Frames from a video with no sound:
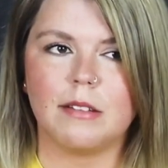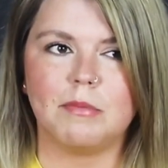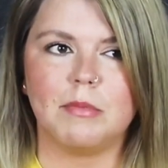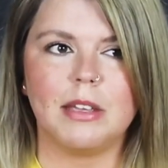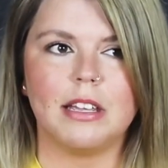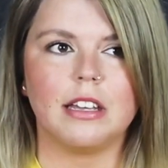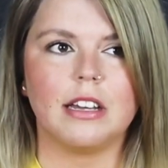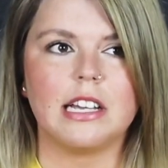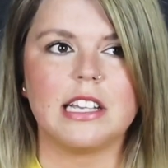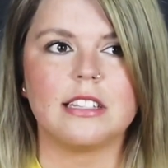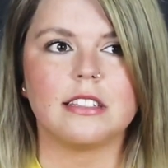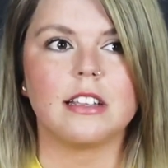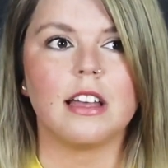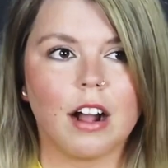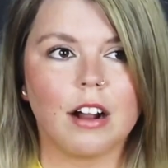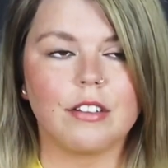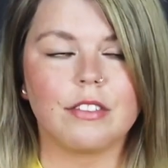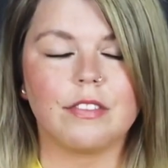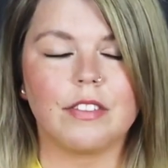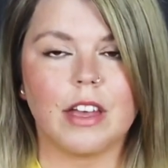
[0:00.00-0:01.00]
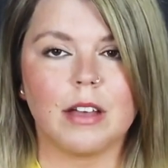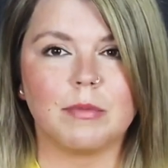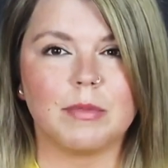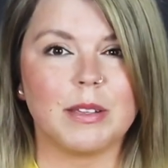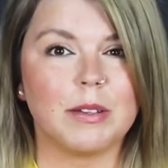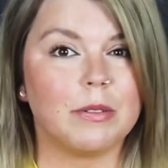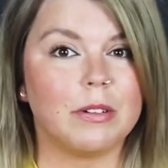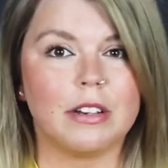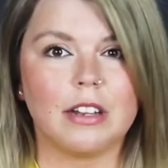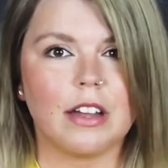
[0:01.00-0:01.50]
because our family
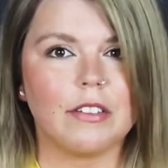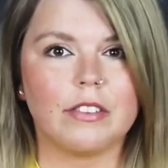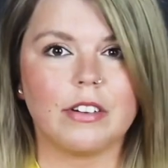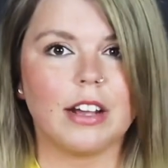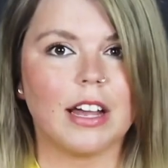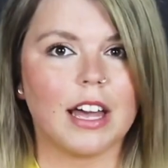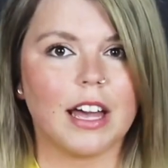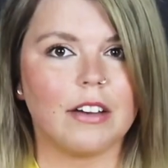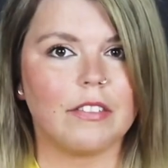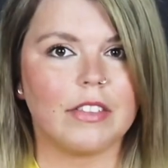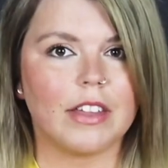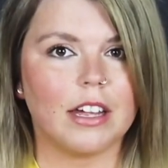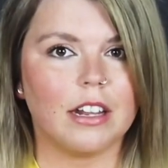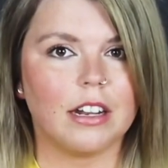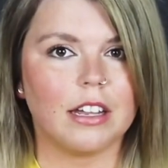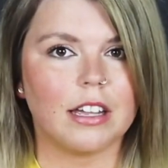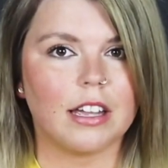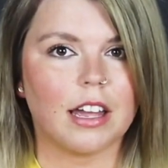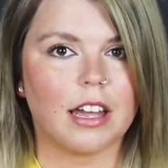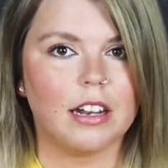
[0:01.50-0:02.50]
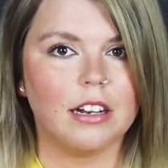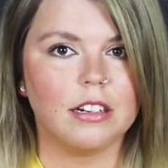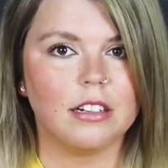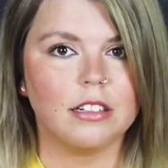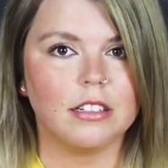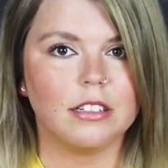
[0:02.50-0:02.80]
would never have that again.